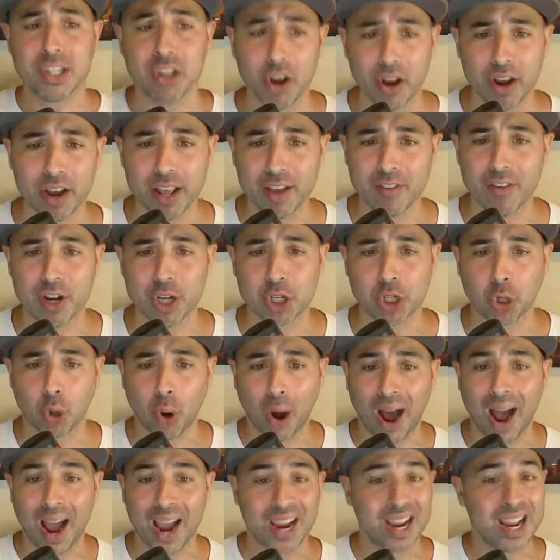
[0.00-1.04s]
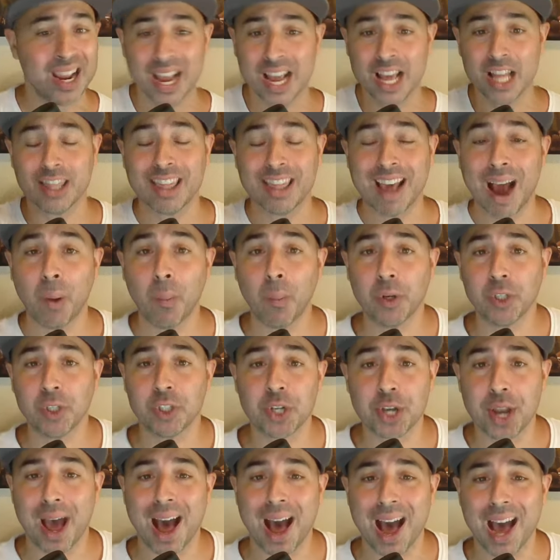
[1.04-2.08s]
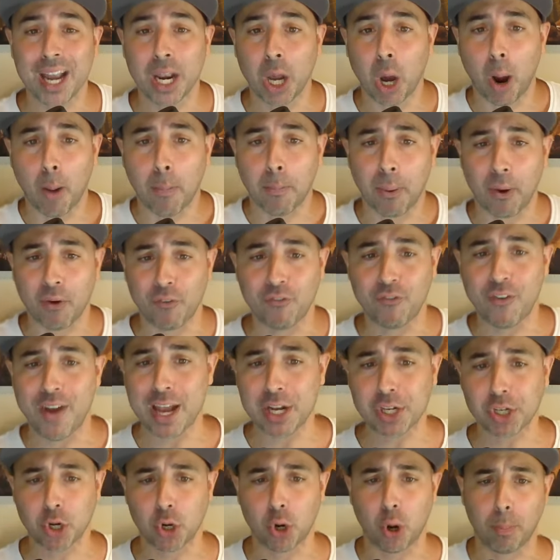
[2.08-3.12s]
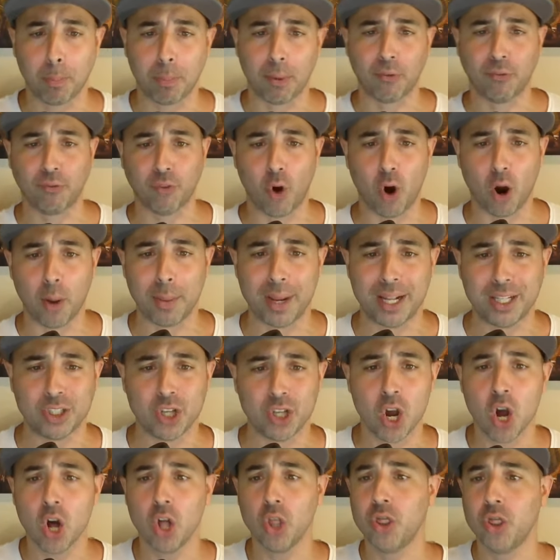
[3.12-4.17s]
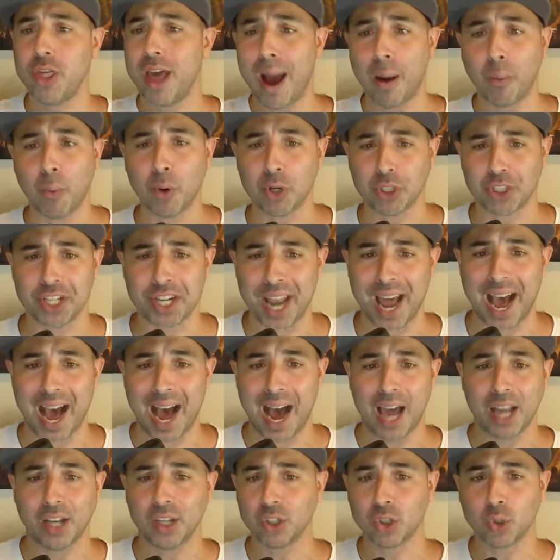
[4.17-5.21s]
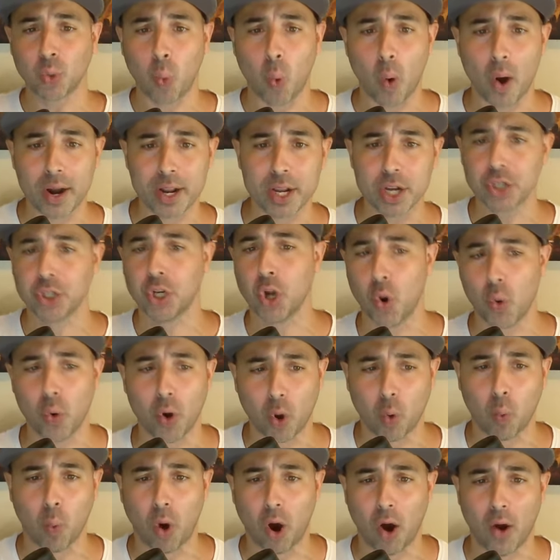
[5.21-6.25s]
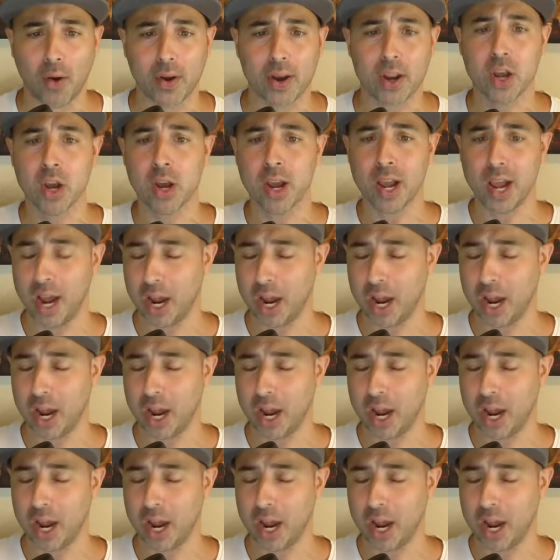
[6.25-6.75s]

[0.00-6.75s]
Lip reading: That was not a professional performance. That was not 22-1.